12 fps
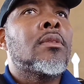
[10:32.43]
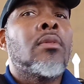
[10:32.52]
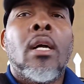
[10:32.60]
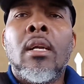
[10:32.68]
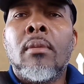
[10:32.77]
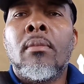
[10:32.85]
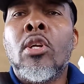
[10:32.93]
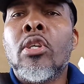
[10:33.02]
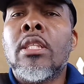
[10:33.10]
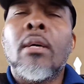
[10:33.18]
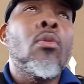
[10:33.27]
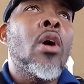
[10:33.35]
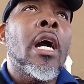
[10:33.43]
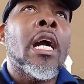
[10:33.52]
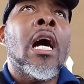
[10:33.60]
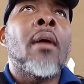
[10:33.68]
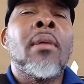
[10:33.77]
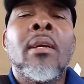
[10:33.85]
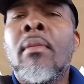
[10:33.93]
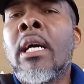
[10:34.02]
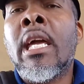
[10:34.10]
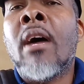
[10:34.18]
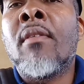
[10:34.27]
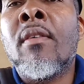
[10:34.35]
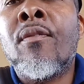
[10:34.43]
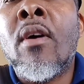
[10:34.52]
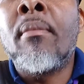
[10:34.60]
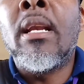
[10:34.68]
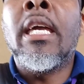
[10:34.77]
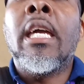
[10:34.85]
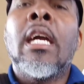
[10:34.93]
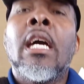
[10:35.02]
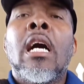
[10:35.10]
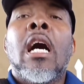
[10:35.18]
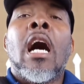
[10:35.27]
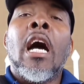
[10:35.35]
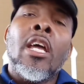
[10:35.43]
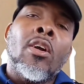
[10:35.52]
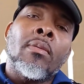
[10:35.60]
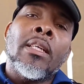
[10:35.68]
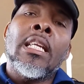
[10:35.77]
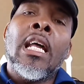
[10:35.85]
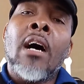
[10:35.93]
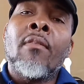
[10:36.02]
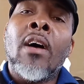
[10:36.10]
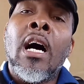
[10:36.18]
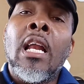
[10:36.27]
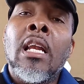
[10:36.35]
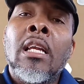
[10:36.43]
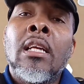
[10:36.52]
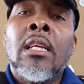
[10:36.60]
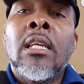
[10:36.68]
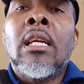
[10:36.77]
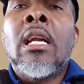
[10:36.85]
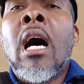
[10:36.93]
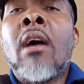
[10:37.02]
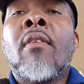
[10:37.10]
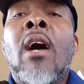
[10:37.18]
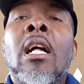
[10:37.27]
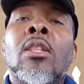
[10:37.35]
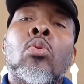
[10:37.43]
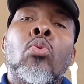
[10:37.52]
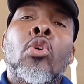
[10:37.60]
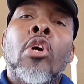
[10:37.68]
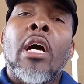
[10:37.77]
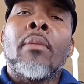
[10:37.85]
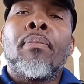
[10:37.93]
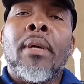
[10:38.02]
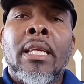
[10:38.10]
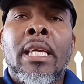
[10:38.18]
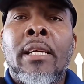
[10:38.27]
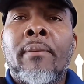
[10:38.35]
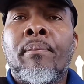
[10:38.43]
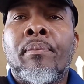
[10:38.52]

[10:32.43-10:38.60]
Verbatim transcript: well me don't say boy because big money have him family I end up did have all have all two grand picnic